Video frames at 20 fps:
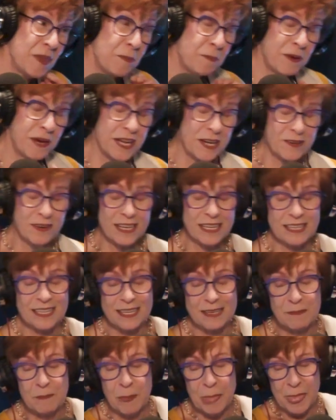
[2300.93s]
pretty
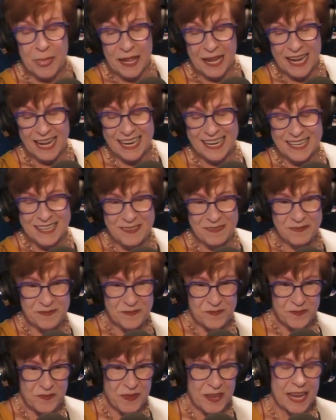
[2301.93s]
quickly. Um,
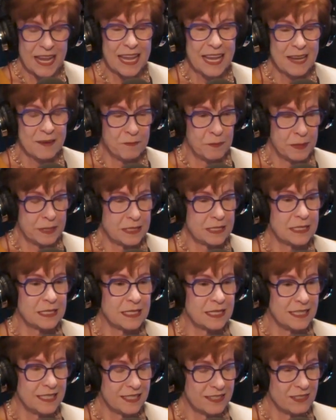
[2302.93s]
but
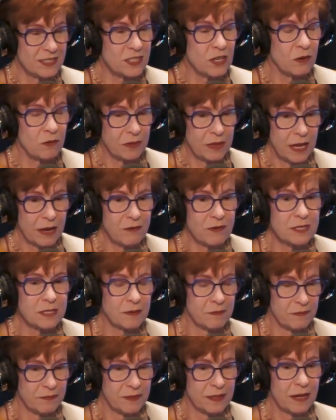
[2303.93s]
yeah, so that was
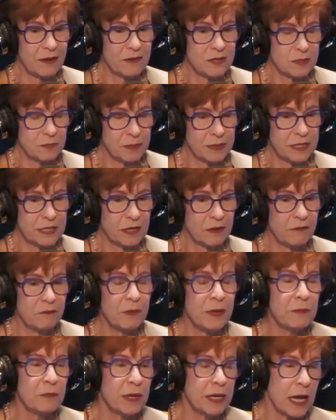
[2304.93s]
a that was a big deal.
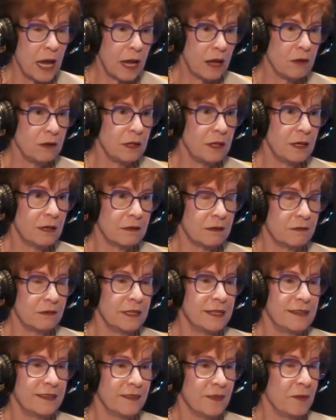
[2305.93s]
We went out there
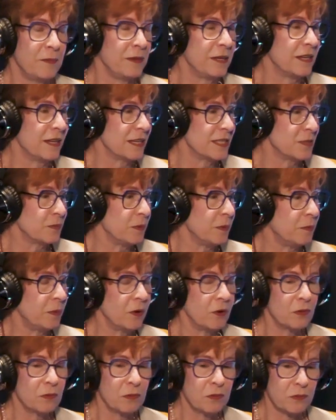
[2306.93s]
originally because we
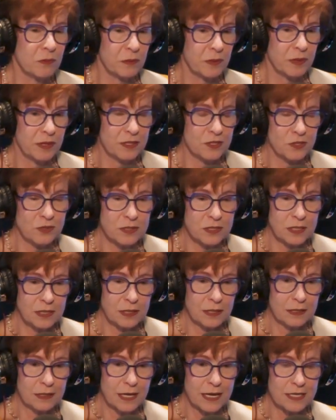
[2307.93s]
both were interested in
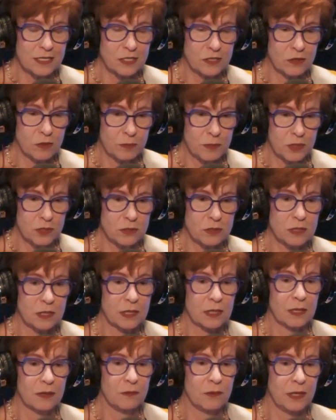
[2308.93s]
classical music,
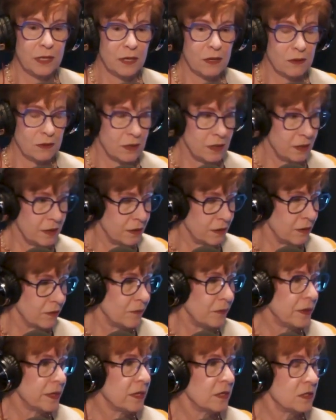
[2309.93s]
and we out there
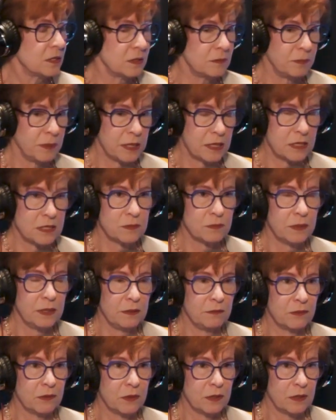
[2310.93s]
because we
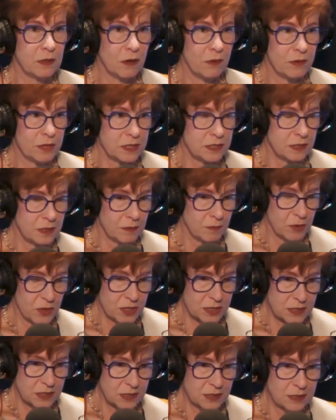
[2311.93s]
were going to the
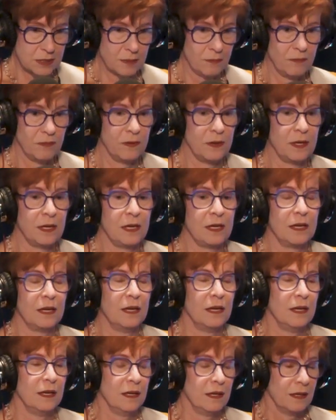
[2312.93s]
Boston Symphony
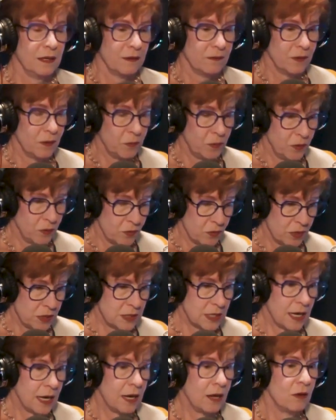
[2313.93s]
when we were in
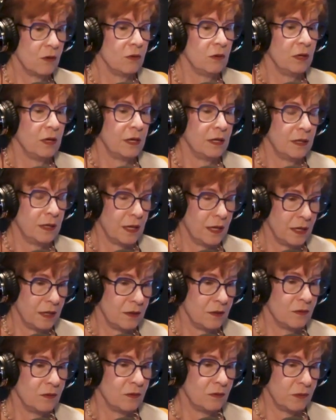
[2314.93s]
town, and
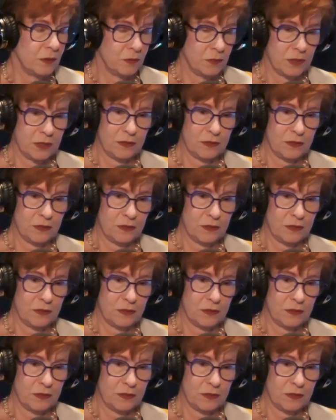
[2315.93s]
then we